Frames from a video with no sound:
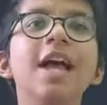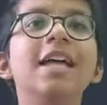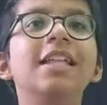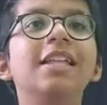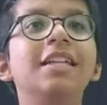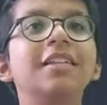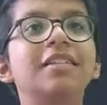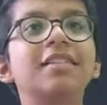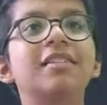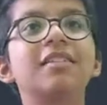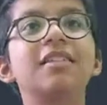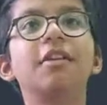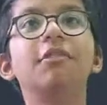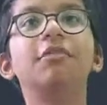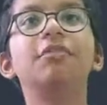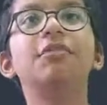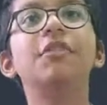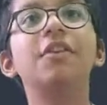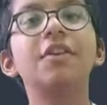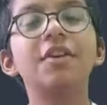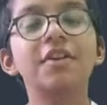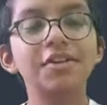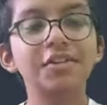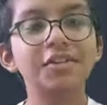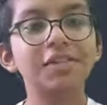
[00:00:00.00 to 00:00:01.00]
This is the
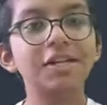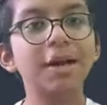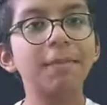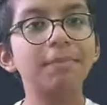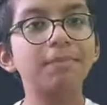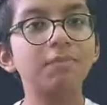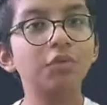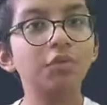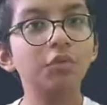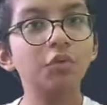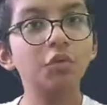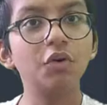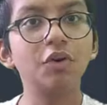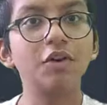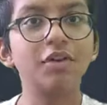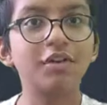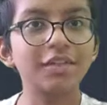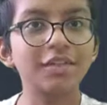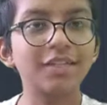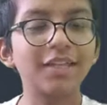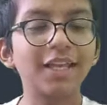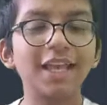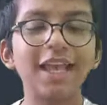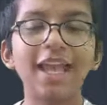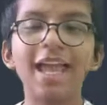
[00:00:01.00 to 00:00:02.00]
first step towards
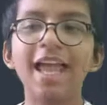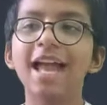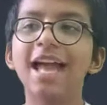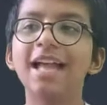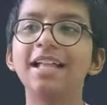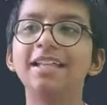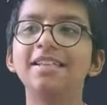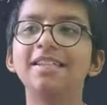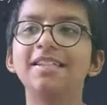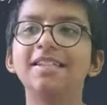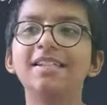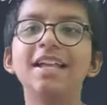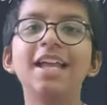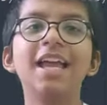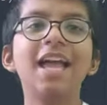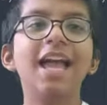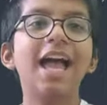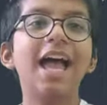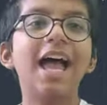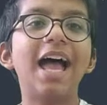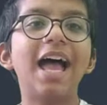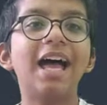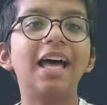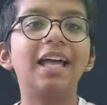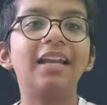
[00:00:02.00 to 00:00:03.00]
the GANS,
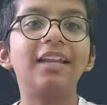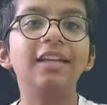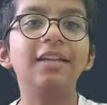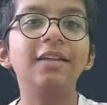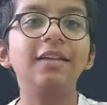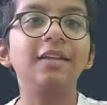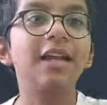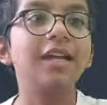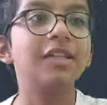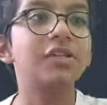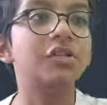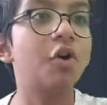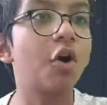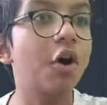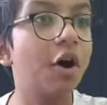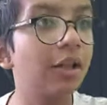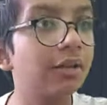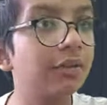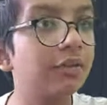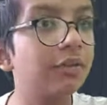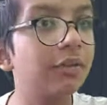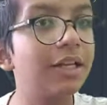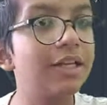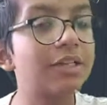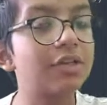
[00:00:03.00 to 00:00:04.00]
and it's
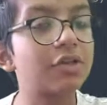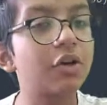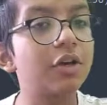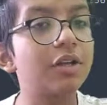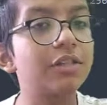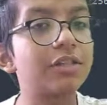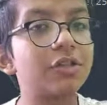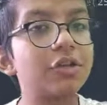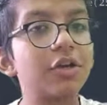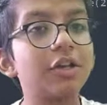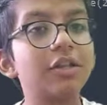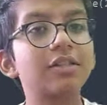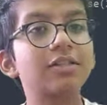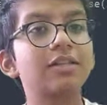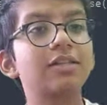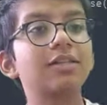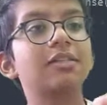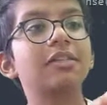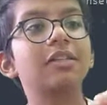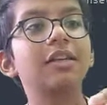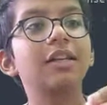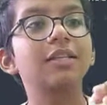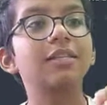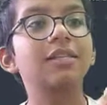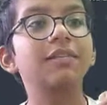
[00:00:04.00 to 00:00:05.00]

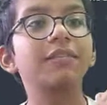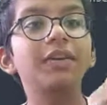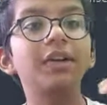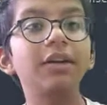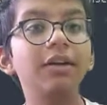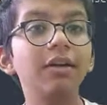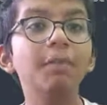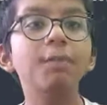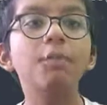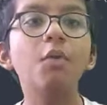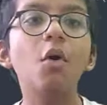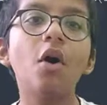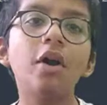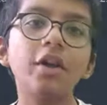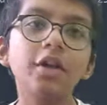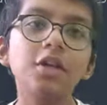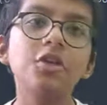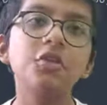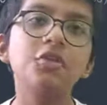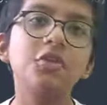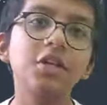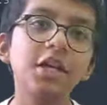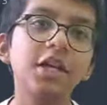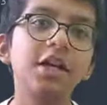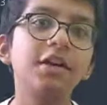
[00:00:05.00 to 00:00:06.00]
a very important
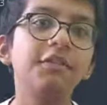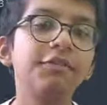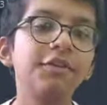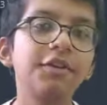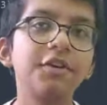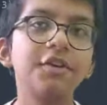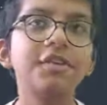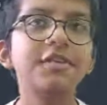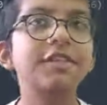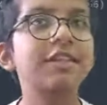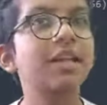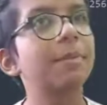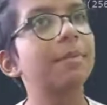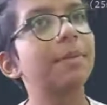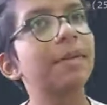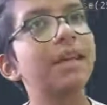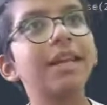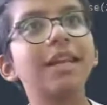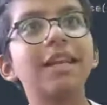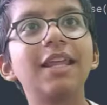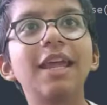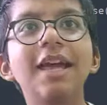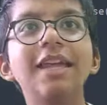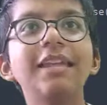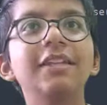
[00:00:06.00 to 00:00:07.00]
to take a first step
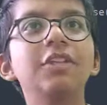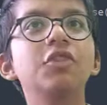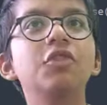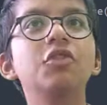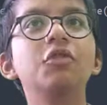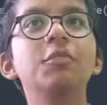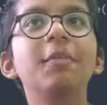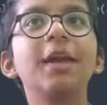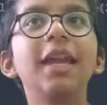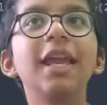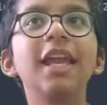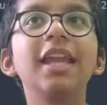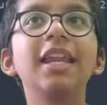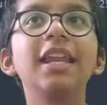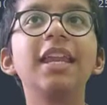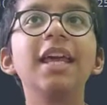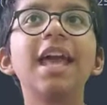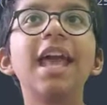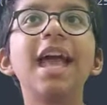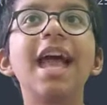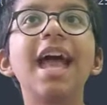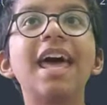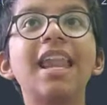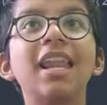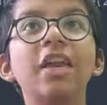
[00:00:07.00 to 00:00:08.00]
in any domain,
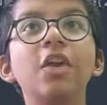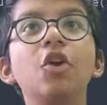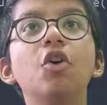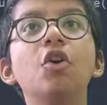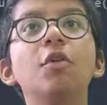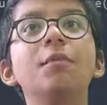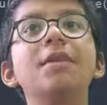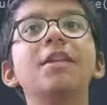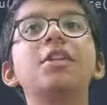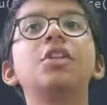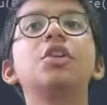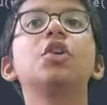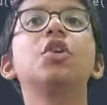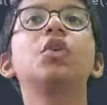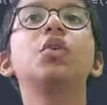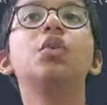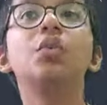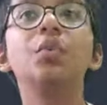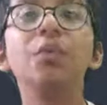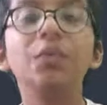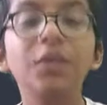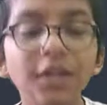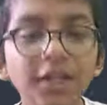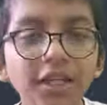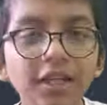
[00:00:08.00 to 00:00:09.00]
and I hope that you
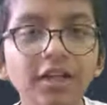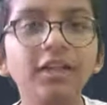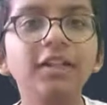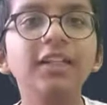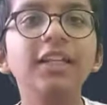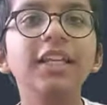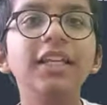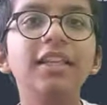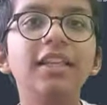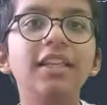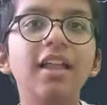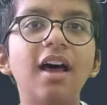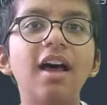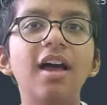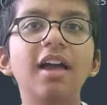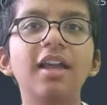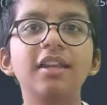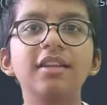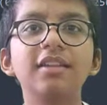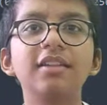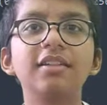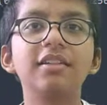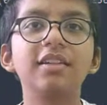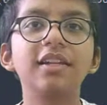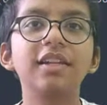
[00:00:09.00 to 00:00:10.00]
really
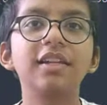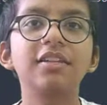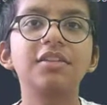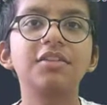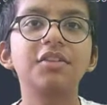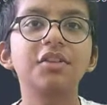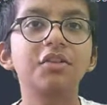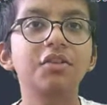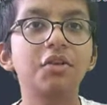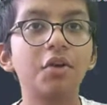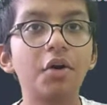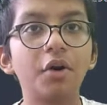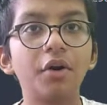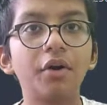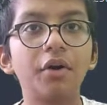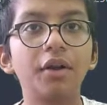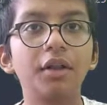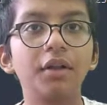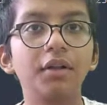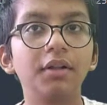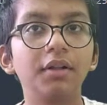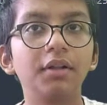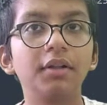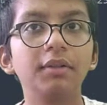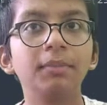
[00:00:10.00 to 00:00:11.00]
liked this
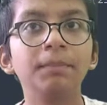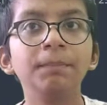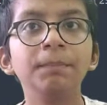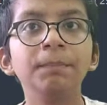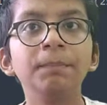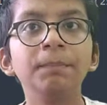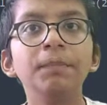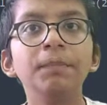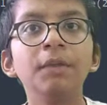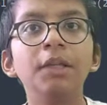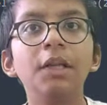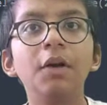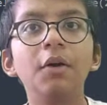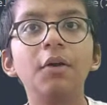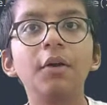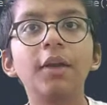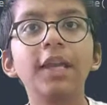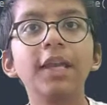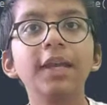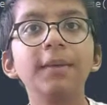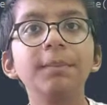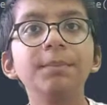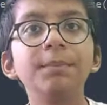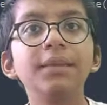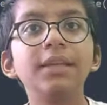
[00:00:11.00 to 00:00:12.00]
tutorial.
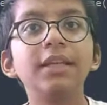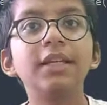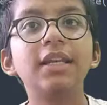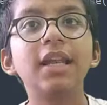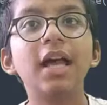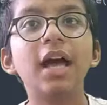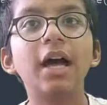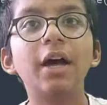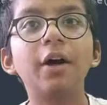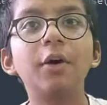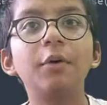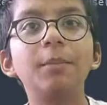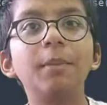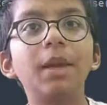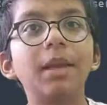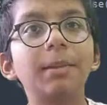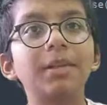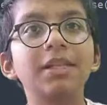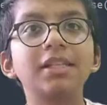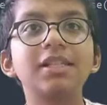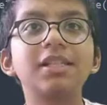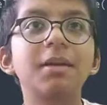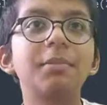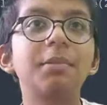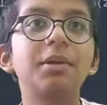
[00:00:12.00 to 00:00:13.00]
Okay, now
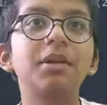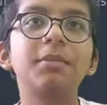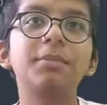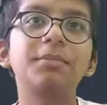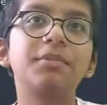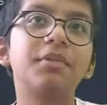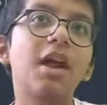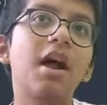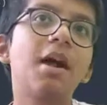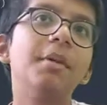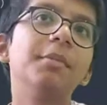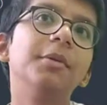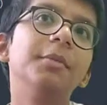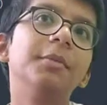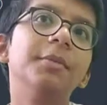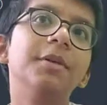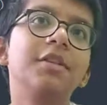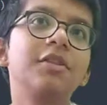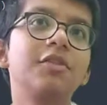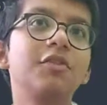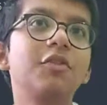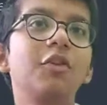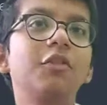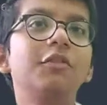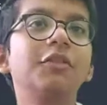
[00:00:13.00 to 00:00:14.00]
maybe some of the problem
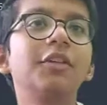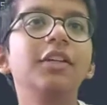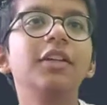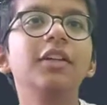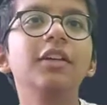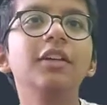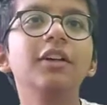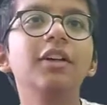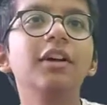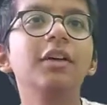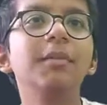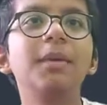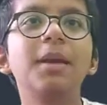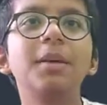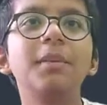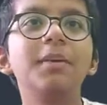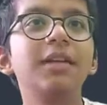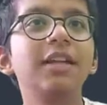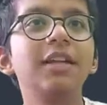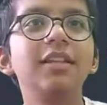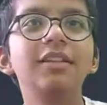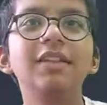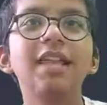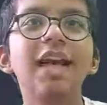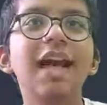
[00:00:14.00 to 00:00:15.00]
is over here, maybe
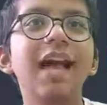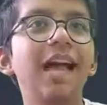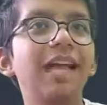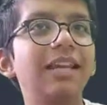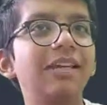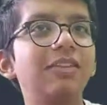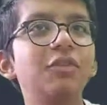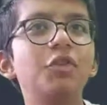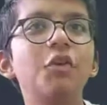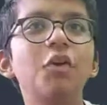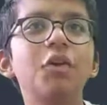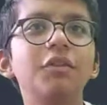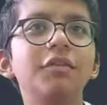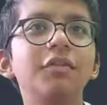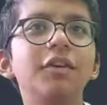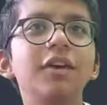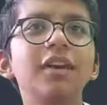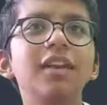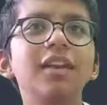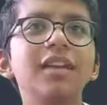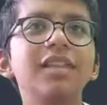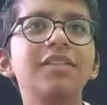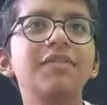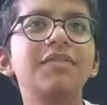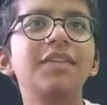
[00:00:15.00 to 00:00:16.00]
in that. Don't
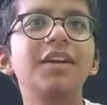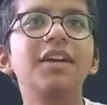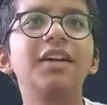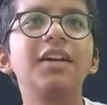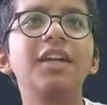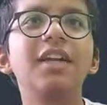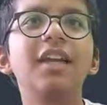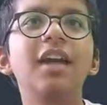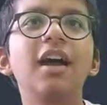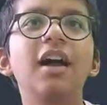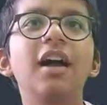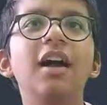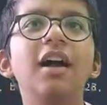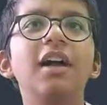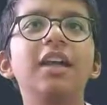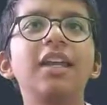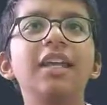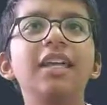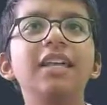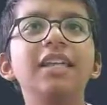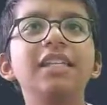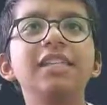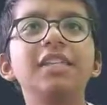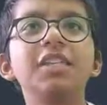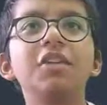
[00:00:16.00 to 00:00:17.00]
worry, it's very
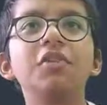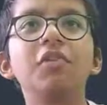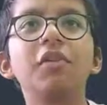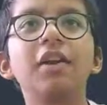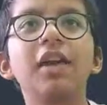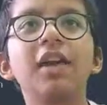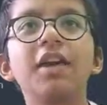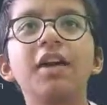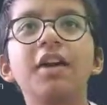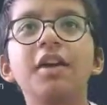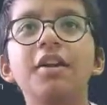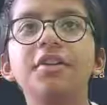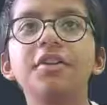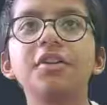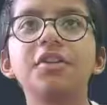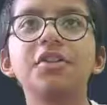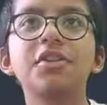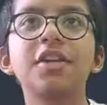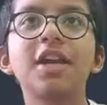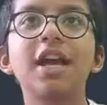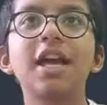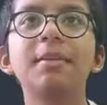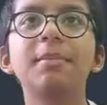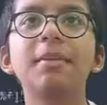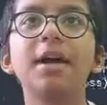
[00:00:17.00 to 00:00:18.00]
easy. You can
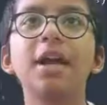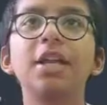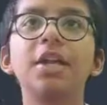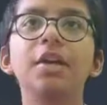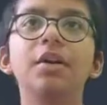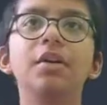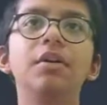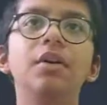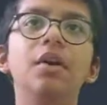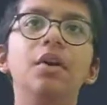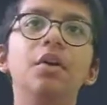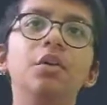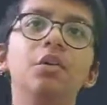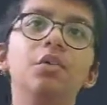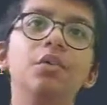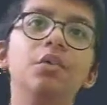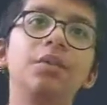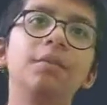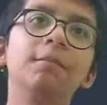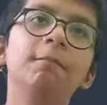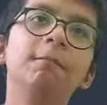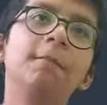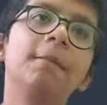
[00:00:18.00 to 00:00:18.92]
understand by your own.